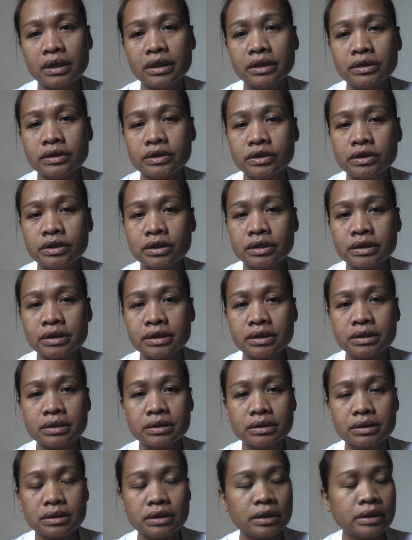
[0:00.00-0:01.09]
It's
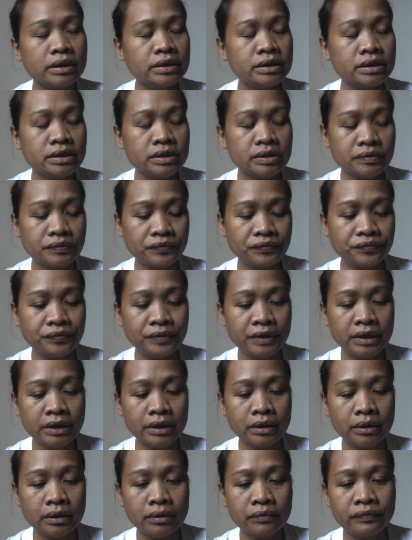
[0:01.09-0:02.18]
just, I just
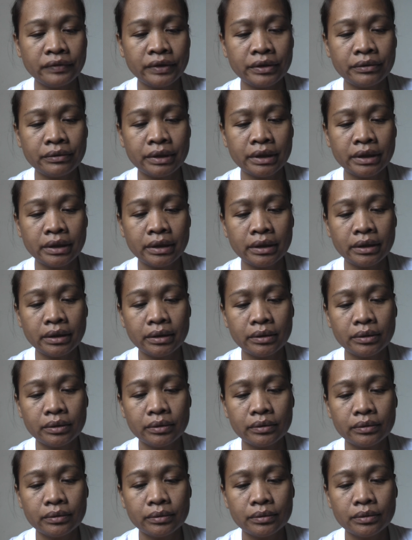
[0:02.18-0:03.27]
feel very
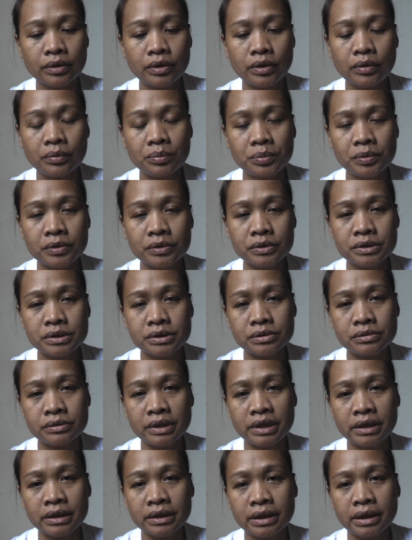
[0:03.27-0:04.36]

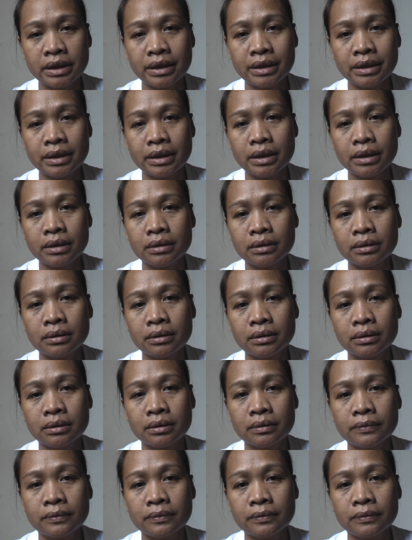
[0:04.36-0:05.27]
frustrated, and uh,